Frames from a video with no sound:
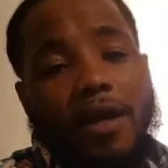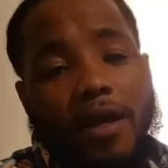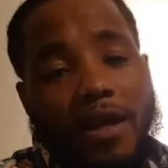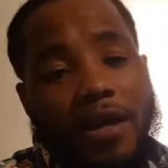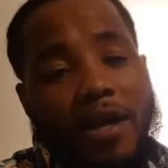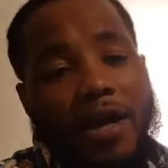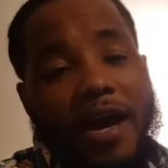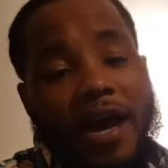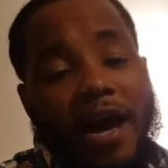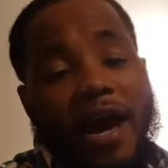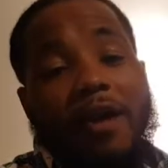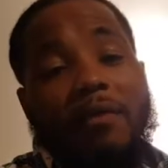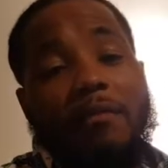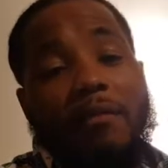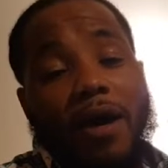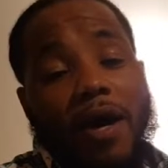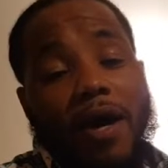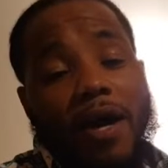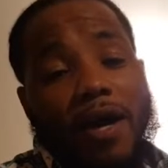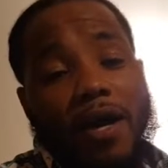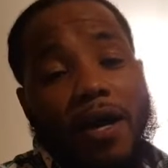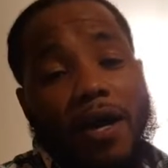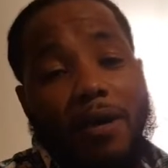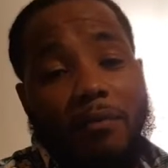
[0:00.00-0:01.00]
out of
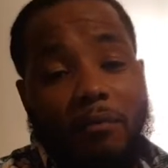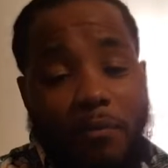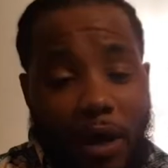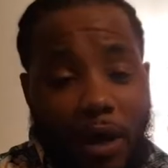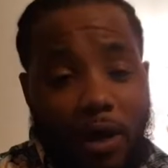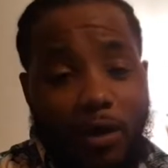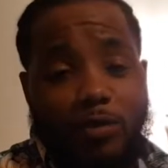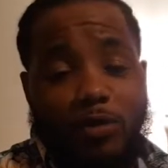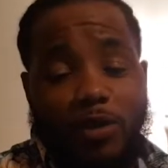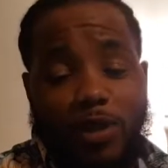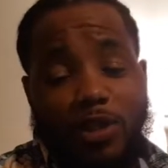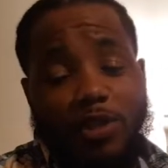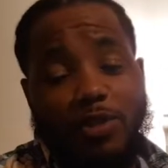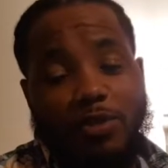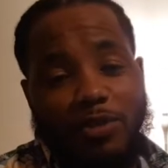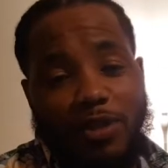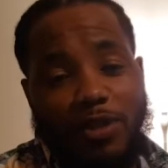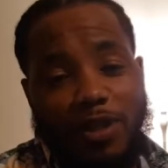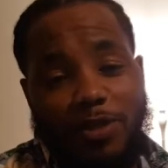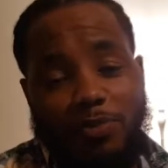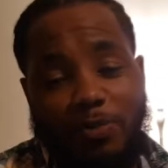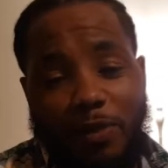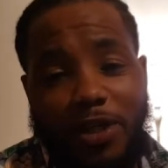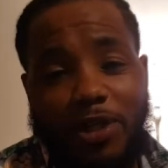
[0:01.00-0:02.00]
my own
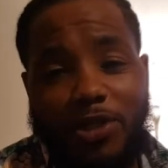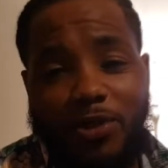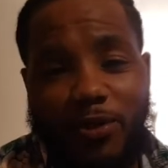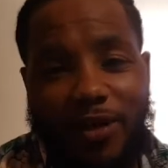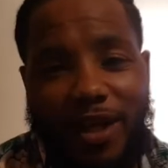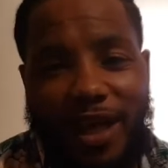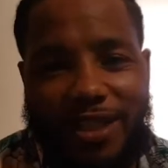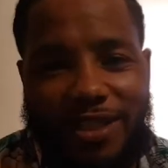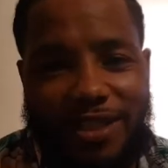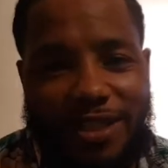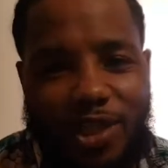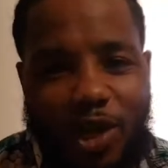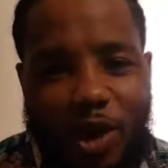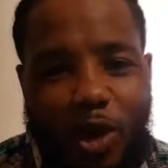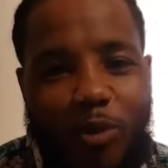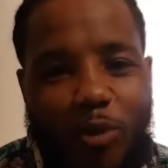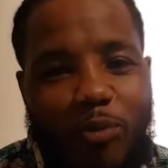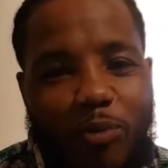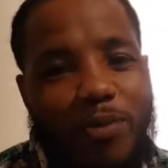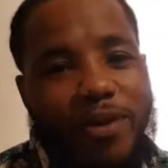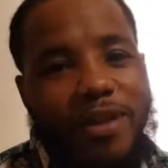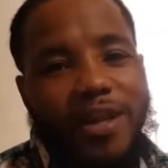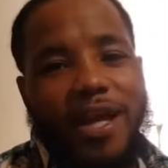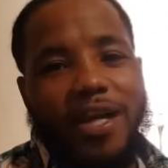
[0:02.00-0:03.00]
dispensary. I just
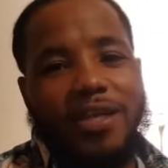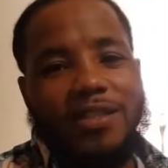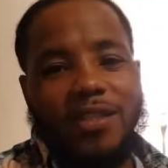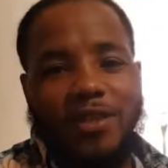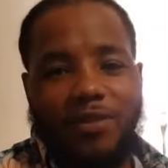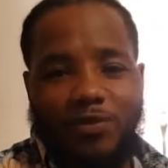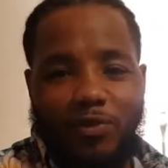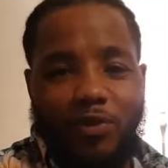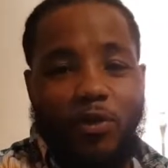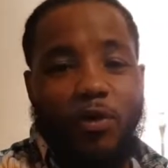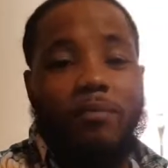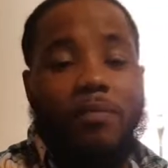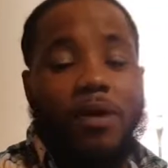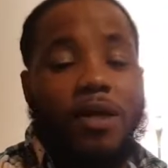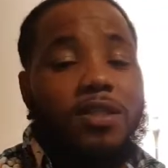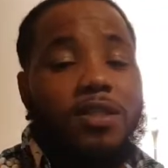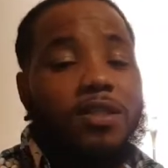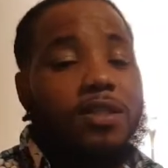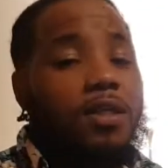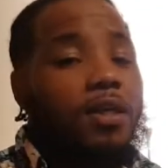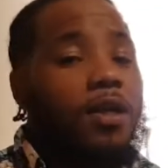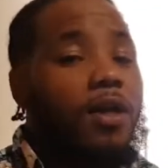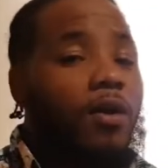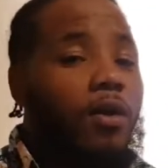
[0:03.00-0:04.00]
opened actually 4
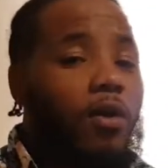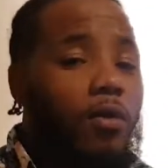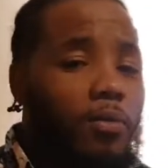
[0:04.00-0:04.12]
months ago.